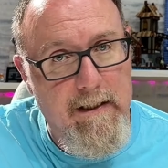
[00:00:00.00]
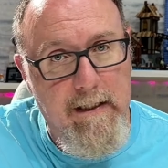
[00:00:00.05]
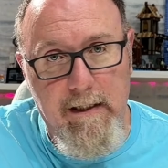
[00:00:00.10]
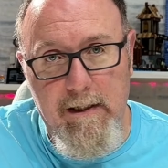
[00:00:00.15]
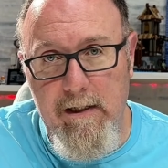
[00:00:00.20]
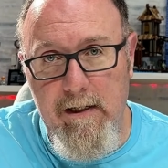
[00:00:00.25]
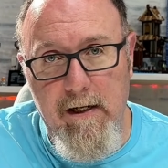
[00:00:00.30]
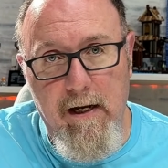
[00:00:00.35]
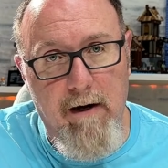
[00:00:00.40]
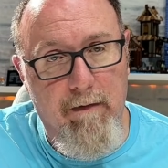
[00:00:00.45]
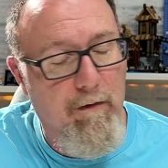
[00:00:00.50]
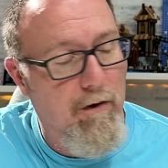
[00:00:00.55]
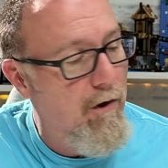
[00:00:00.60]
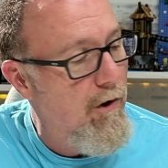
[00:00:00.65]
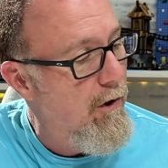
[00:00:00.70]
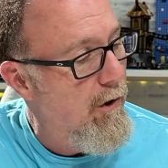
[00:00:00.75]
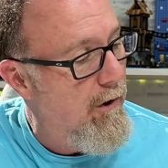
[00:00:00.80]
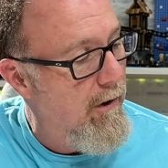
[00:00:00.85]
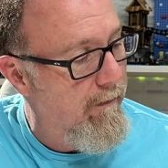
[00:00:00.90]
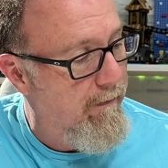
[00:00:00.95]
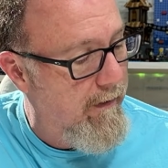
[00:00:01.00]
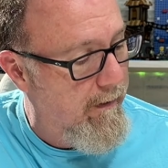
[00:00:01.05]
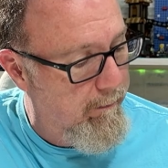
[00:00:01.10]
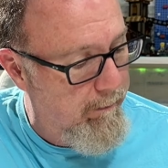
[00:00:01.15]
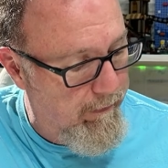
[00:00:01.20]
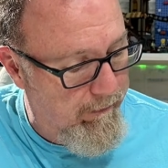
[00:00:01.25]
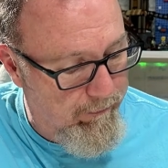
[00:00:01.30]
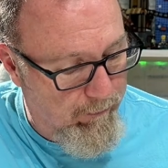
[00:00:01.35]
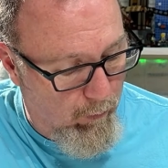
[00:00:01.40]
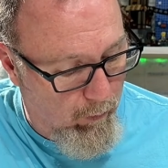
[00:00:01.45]
Never heard of it
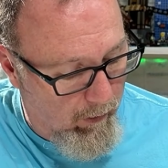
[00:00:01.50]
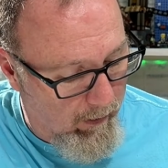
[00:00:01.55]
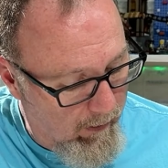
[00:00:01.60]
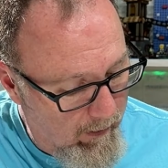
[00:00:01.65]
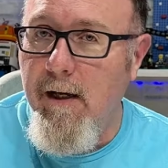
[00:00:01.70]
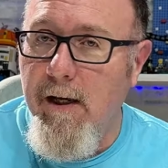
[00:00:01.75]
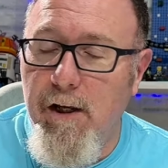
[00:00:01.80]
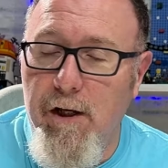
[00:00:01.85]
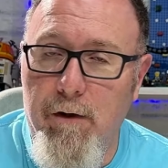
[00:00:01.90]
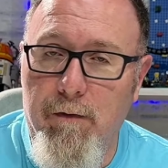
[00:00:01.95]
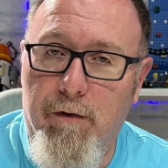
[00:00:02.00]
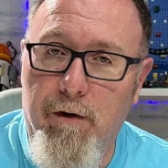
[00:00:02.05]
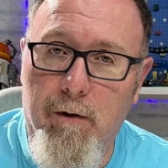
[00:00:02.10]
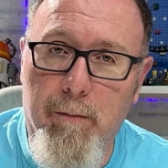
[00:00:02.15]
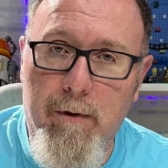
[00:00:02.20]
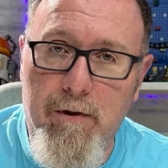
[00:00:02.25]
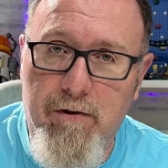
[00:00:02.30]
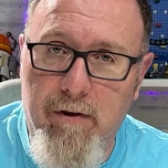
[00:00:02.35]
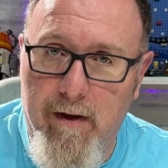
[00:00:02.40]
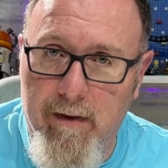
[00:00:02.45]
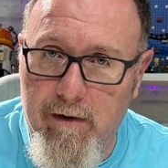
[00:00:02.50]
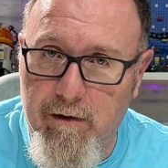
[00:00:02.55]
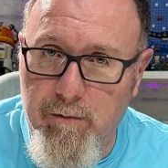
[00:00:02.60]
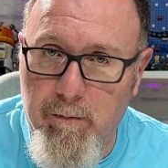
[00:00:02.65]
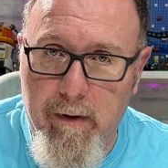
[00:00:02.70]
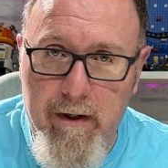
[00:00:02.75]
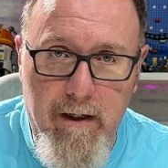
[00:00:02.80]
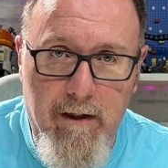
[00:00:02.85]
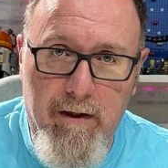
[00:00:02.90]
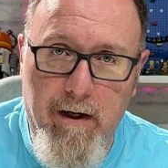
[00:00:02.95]
before. You've heard me say this
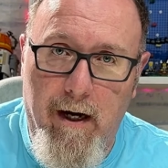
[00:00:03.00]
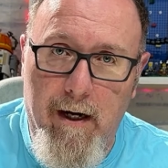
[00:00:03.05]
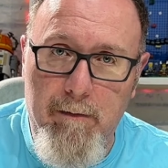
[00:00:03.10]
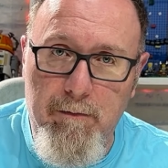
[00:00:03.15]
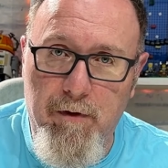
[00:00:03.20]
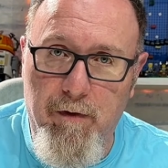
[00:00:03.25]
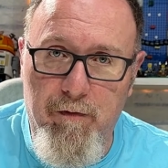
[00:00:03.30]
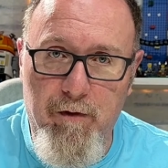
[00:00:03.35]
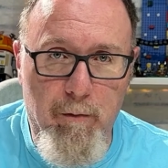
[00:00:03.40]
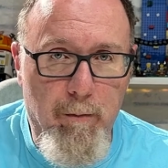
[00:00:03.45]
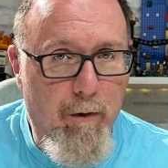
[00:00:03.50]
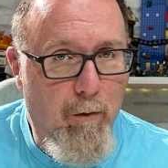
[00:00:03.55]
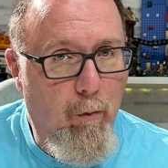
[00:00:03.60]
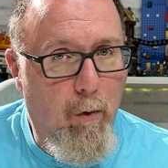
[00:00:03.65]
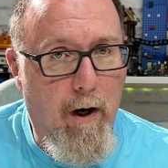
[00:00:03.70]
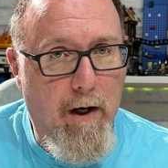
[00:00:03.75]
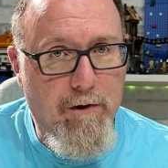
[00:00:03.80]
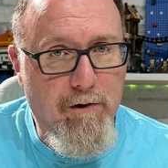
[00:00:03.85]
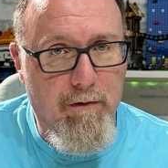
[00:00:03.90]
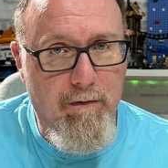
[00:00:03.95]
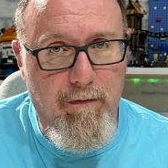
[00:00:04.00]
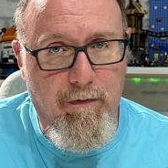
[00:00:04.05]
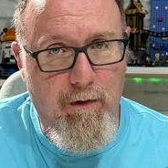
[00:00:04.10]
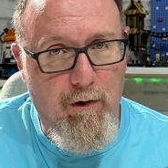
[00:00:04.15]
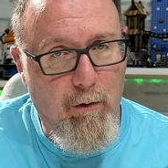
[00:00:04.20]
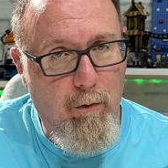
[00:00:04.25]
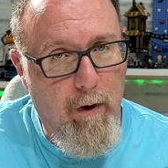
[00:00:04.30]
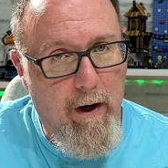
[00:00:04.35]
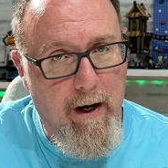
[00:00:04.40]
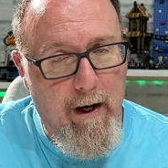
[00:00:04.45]
many times if you've been watching for
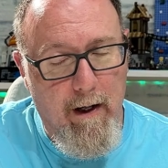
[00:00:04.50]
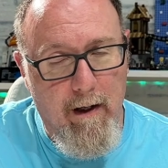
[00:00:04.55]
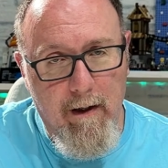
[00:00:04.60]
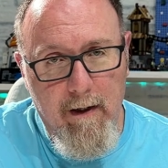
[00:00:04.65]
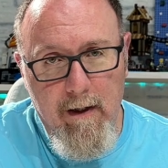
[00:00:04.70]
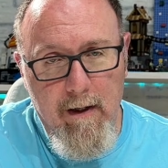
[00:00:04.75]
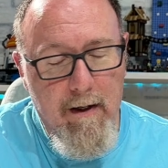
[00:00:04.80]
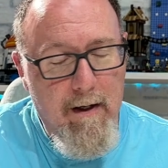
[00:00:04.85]
a while.